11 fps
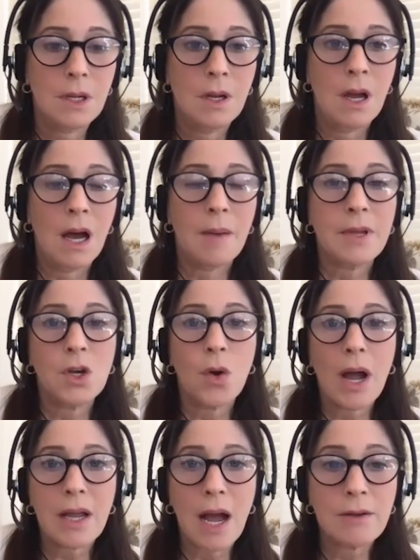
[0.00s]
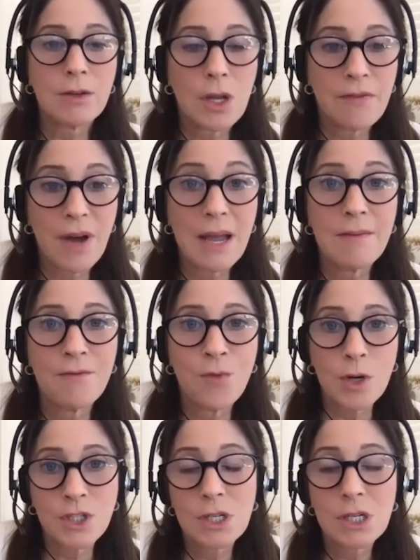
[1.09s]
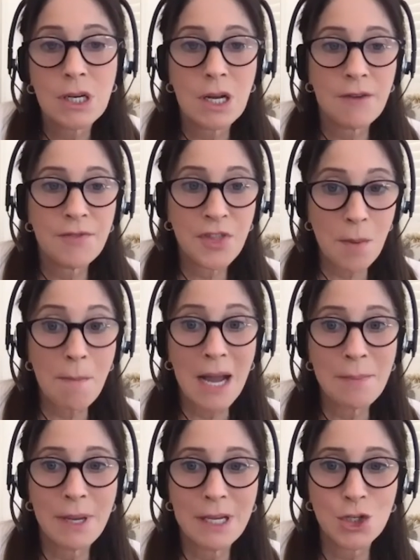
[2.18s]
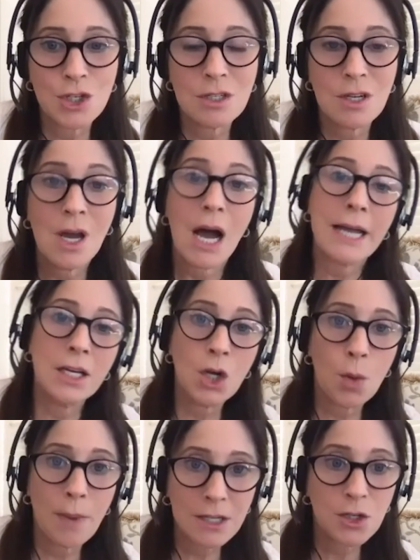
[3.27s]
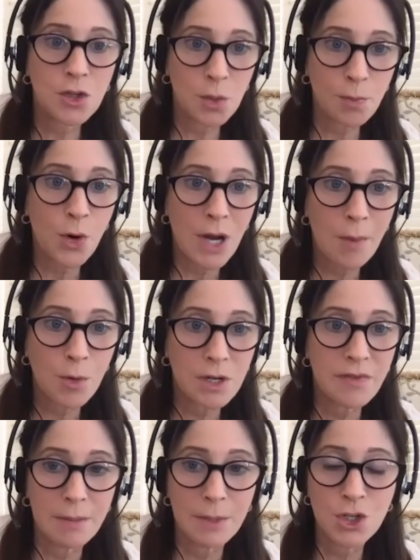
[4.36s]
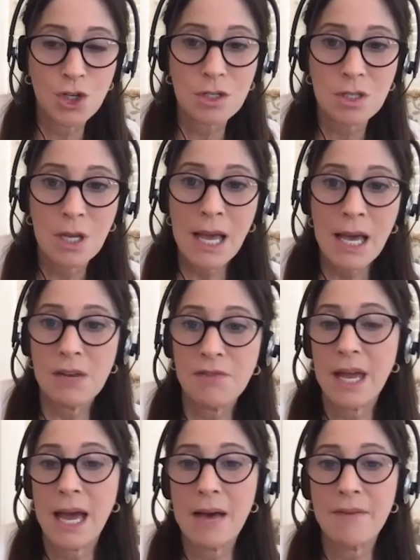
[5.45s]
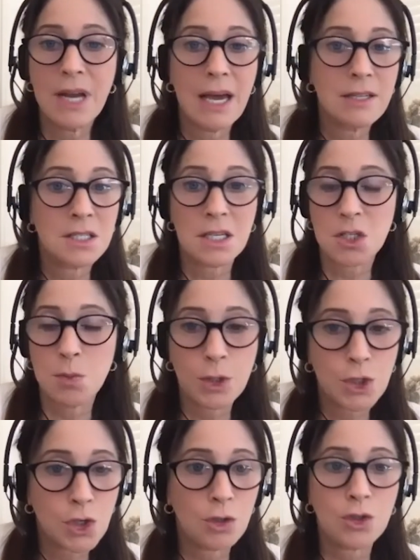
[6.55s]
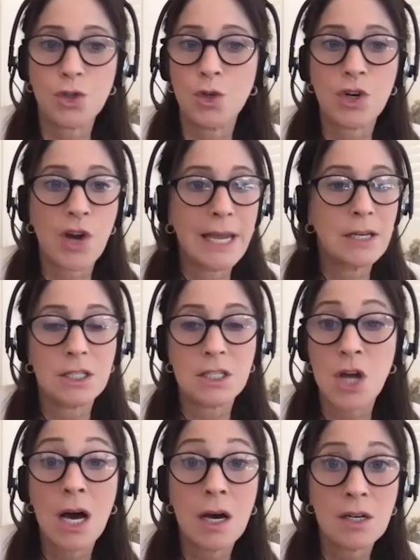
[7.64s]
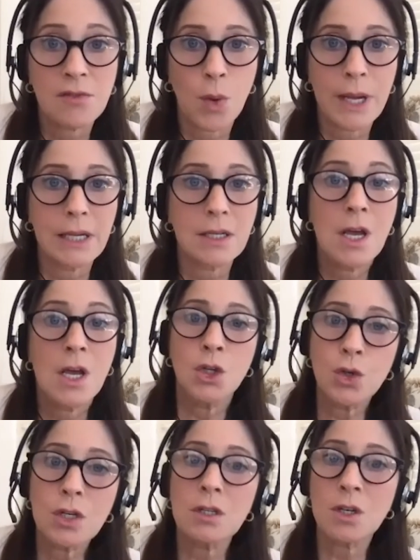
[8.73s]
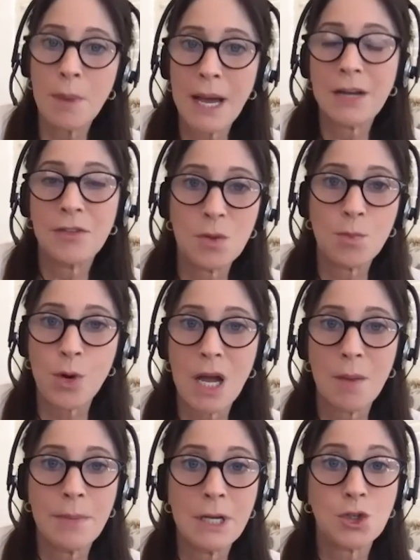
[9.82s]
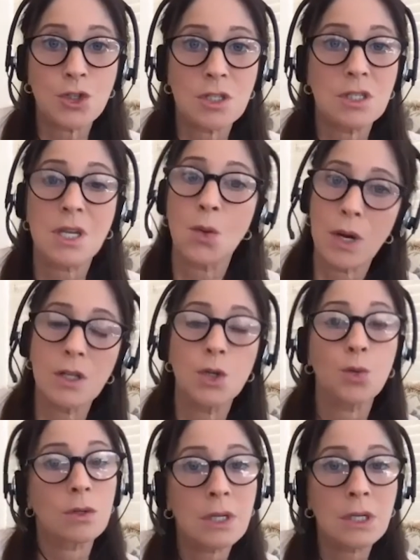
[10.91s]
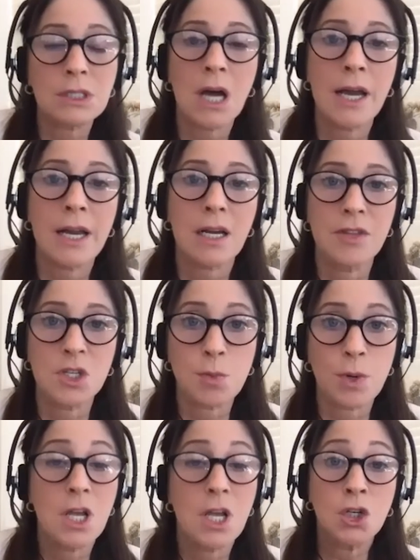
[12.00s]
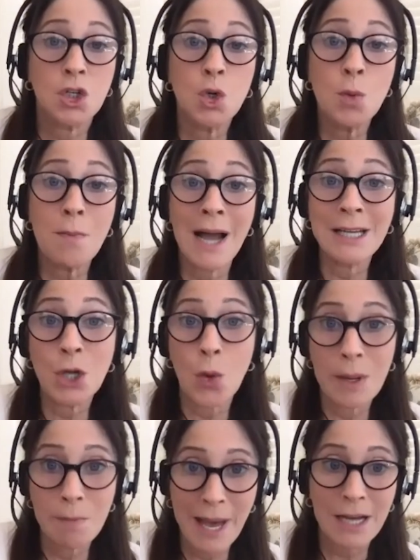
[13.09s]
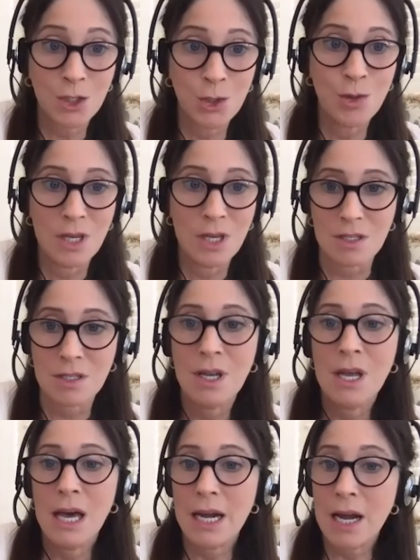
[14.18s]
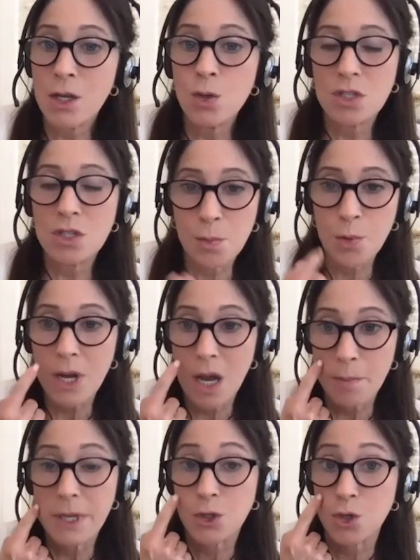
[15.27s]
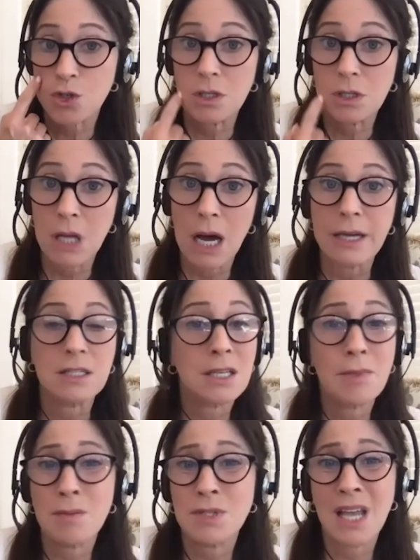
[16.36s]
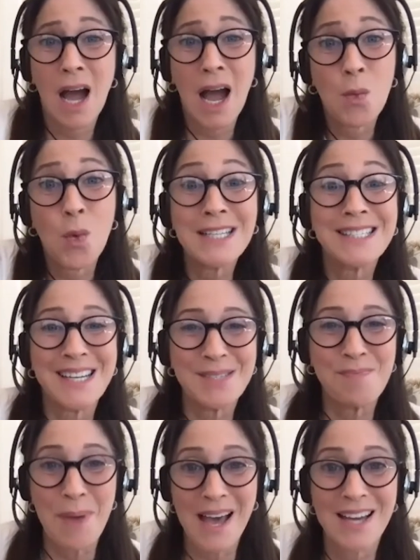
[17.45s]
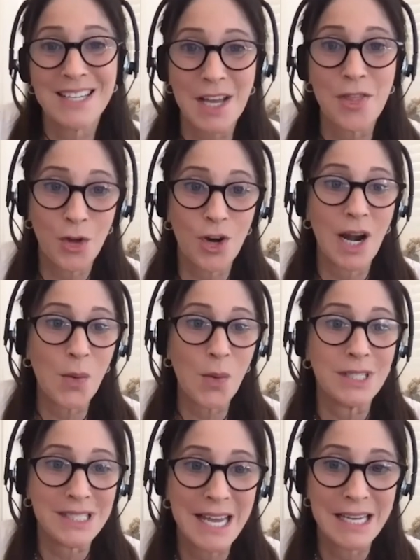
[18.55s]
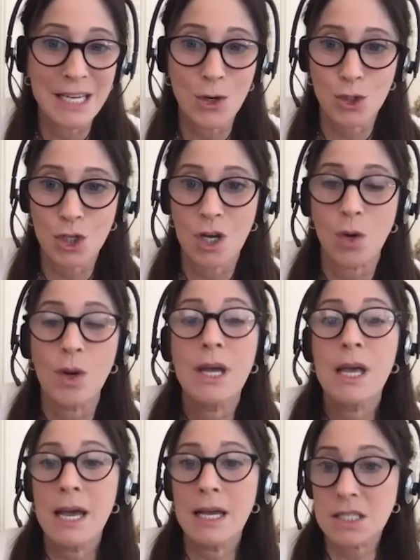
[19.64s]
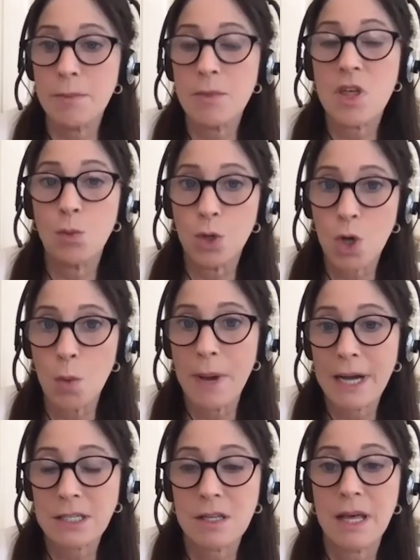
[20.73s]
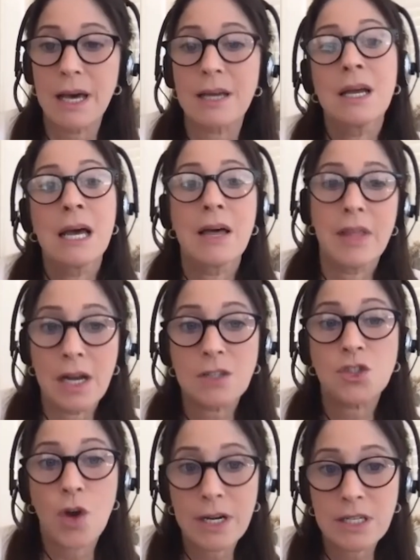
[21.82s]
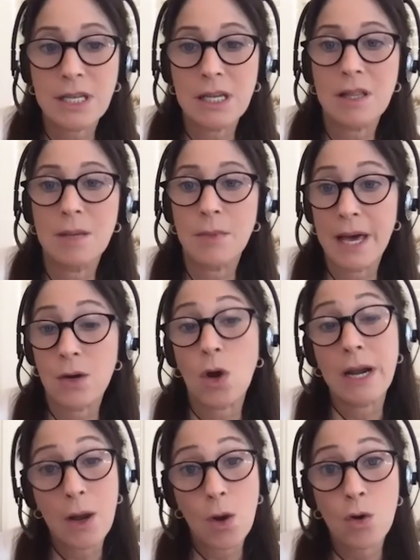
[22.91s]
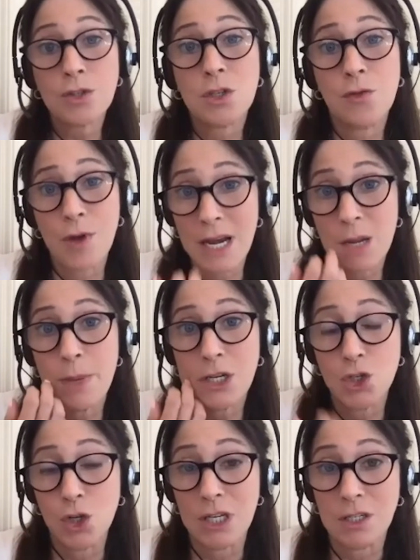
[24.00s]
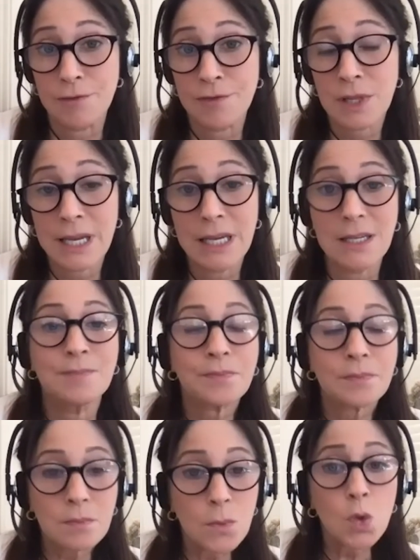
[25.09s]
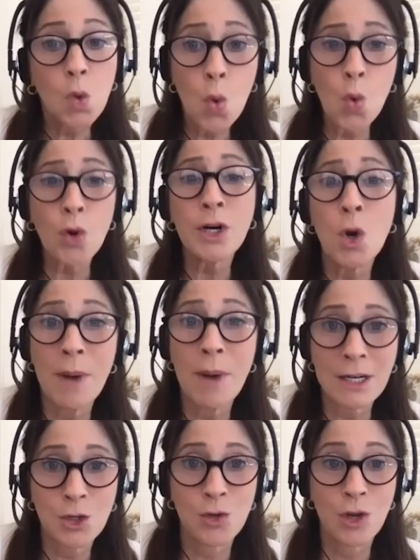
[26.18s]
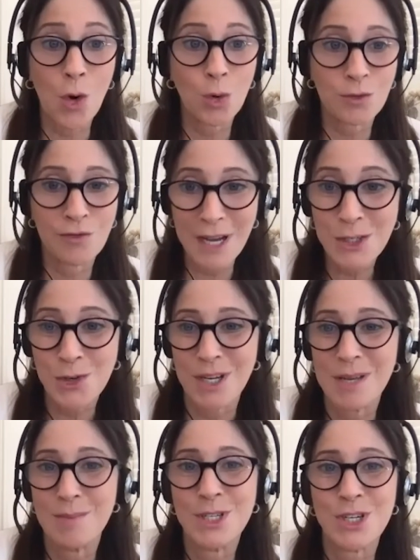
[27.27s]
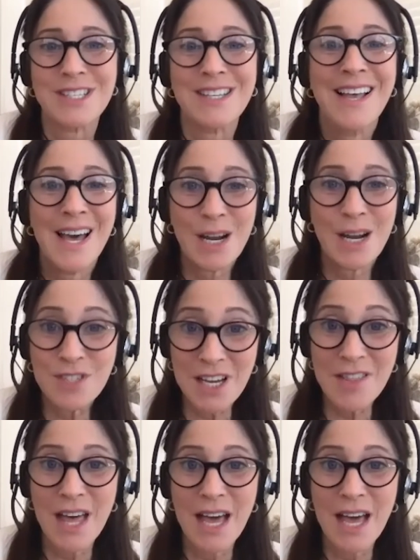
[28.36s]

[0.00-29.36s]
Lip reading: I mean, if I'm fortunate enough that they're my patient, I can go back to their preoperative images. And if they haven't had 6 more children or gained a ton of weight, you can look back at their pre-op pictures and say, well, you were a little ptotic on this breast. Do you mind going back to this? And I use their pre-op pictures a lot. And some of them say, I wasn't as bad as I thought I was 10 years ago. And some of them will go back to that. And then I'll try to say to them that. And I also, for any patient, you can deflate or go back to their old Vectra images. And I've done that